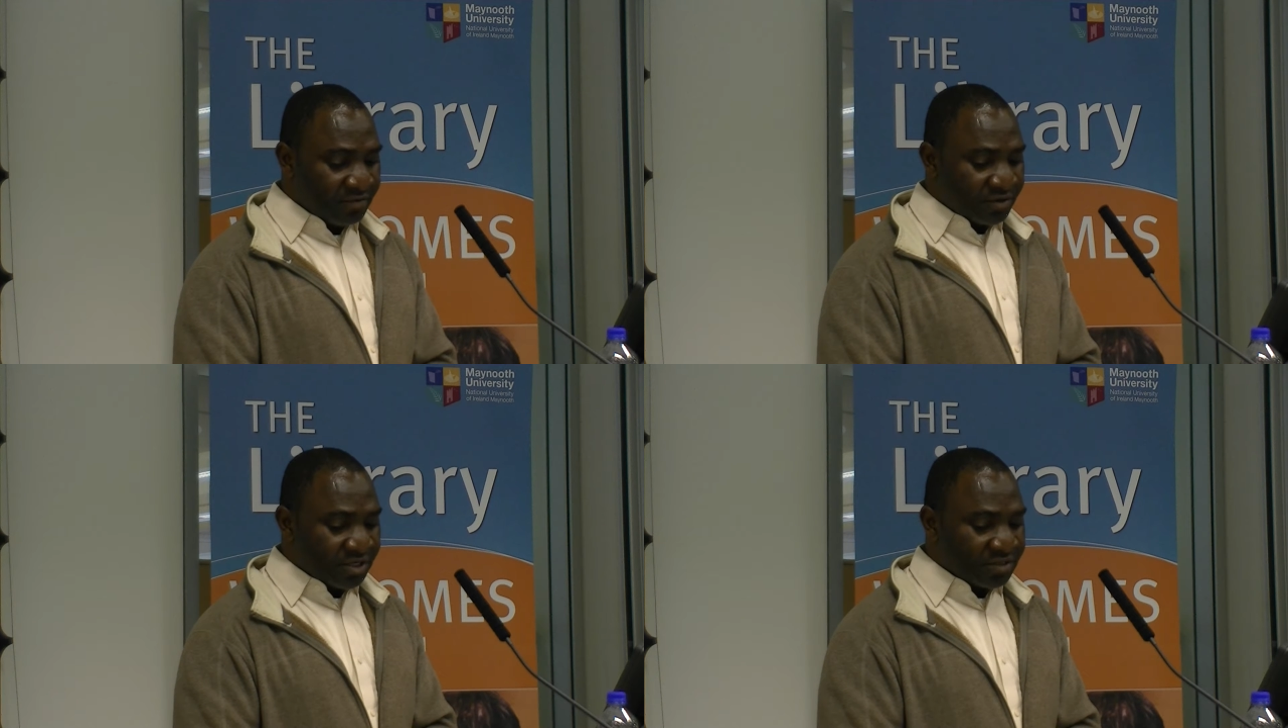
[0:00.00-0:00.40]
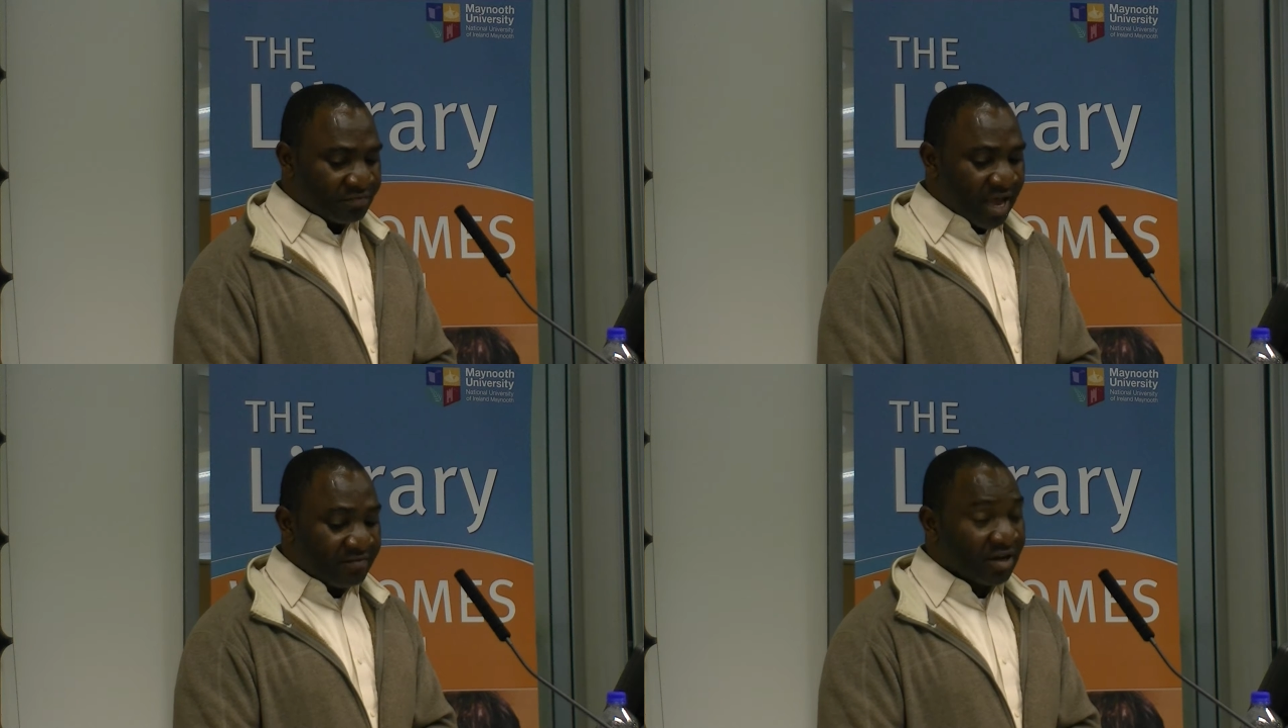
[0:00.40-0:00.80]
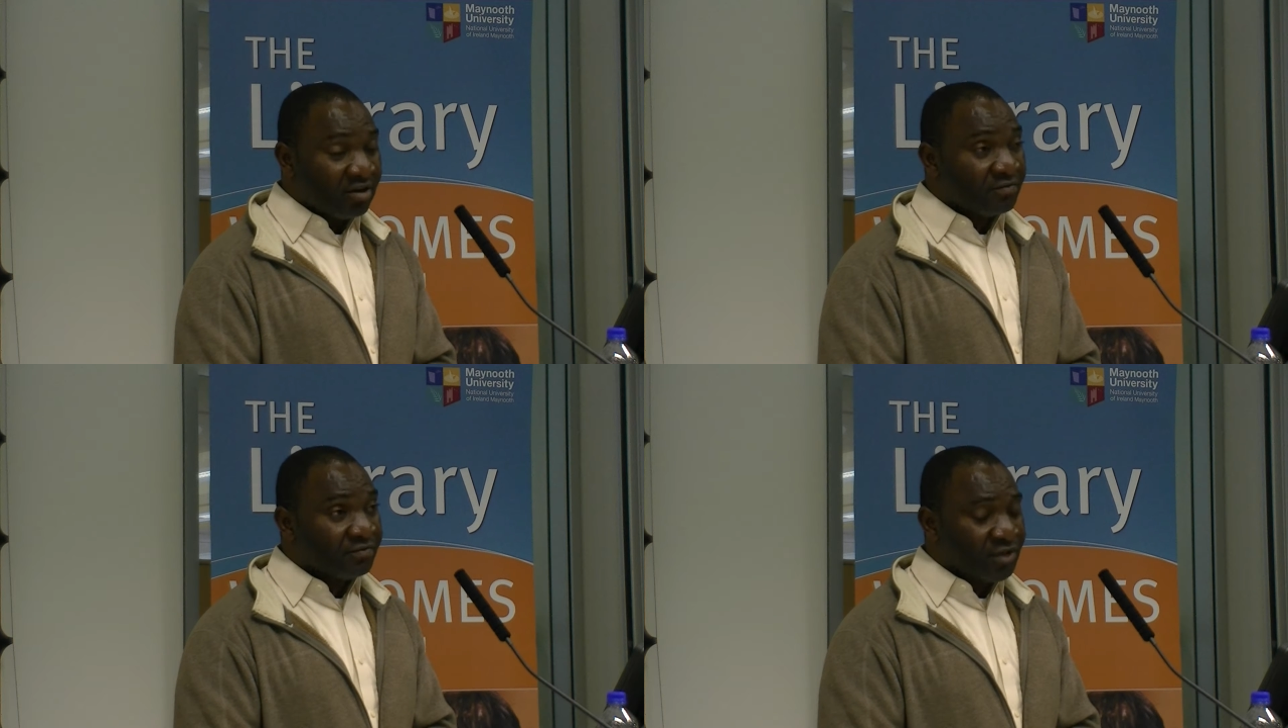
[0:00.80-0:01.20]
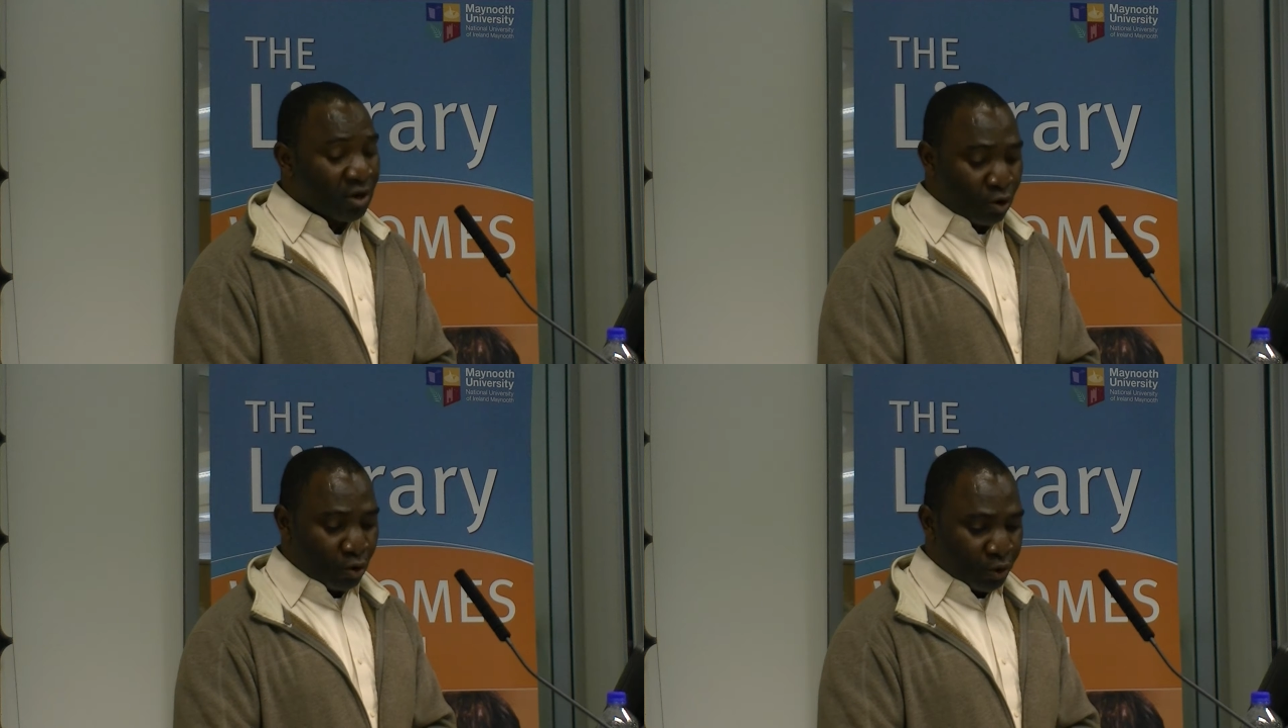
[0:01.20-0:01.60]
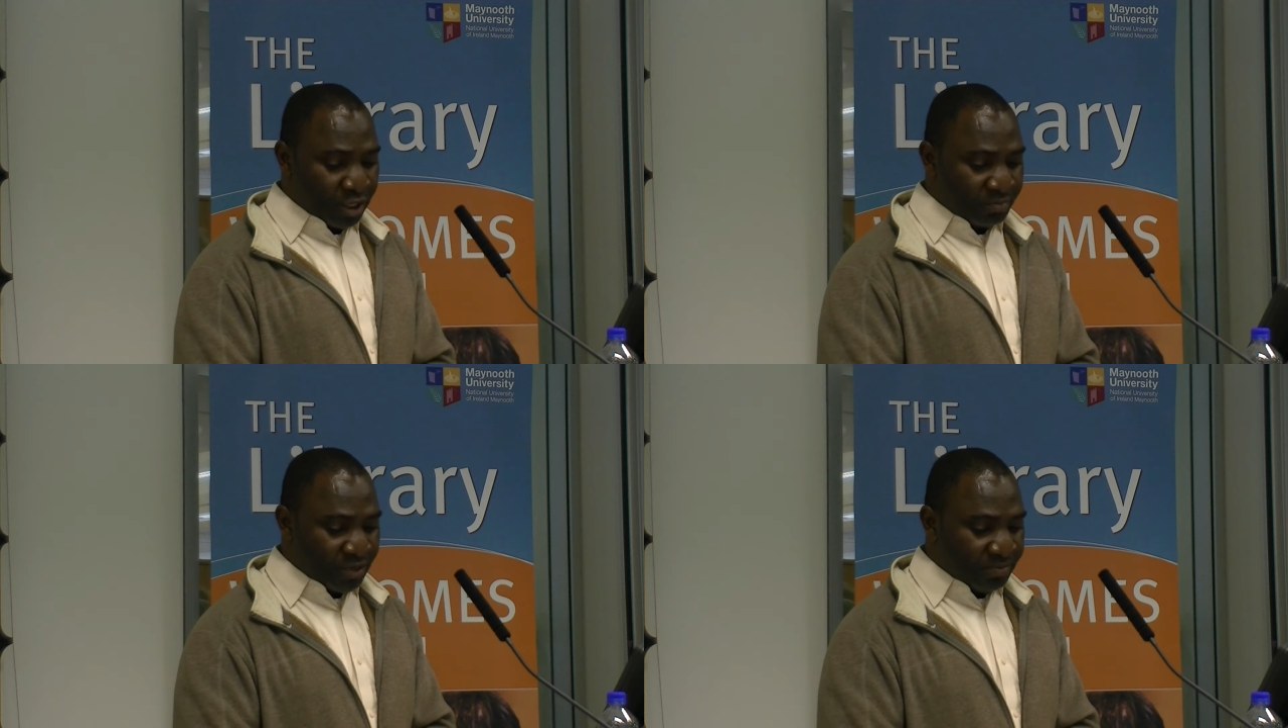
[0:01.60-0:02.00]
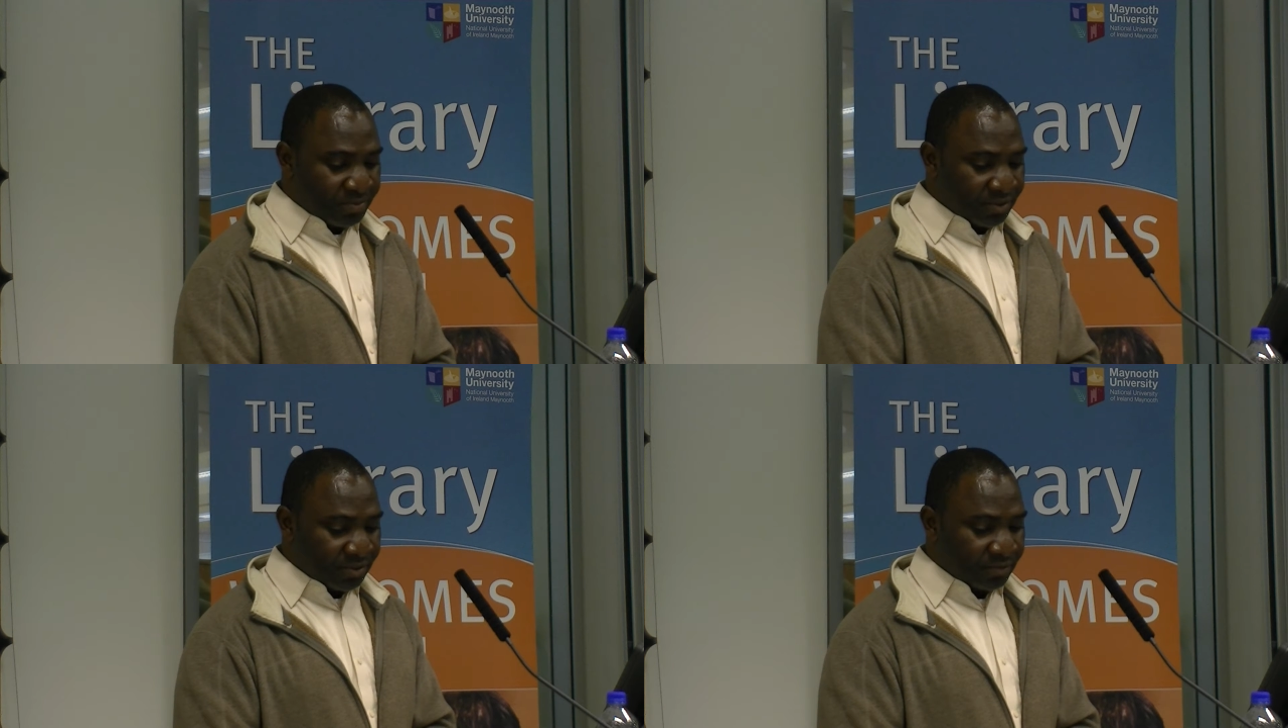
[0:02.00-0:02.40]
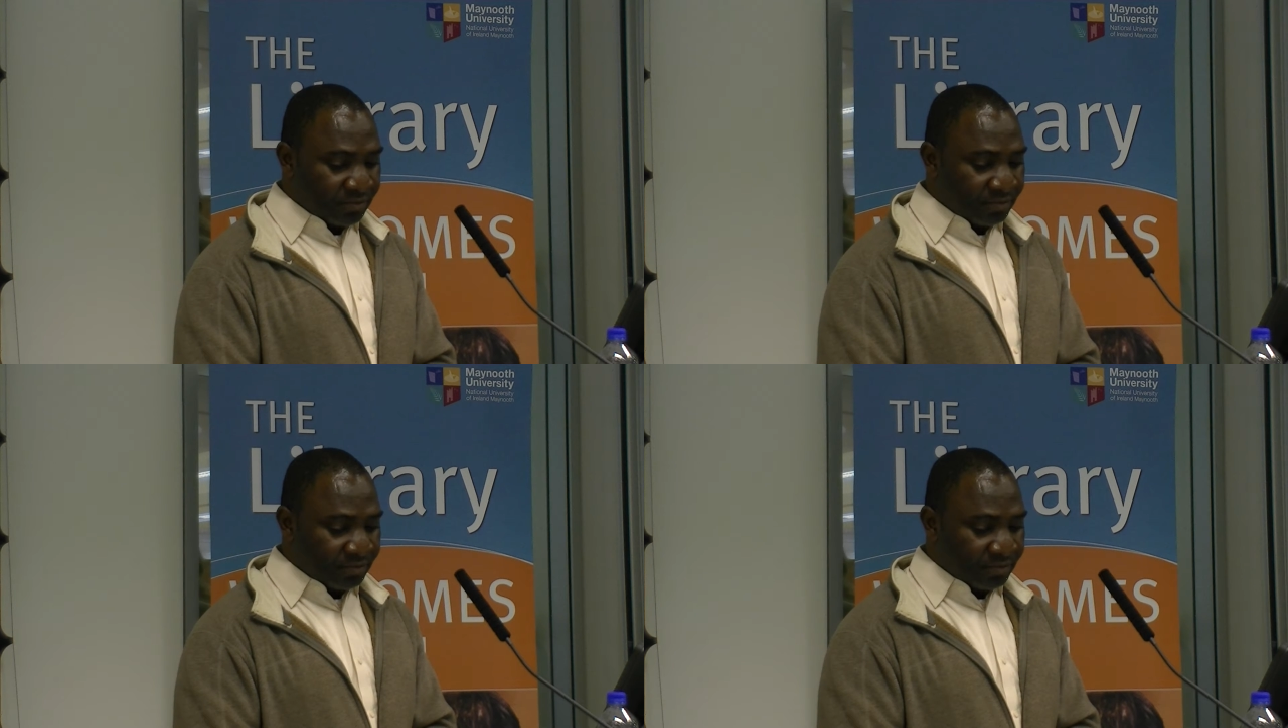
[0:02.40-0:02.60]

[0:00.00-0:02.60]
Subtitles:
for the survival of the Ogoni people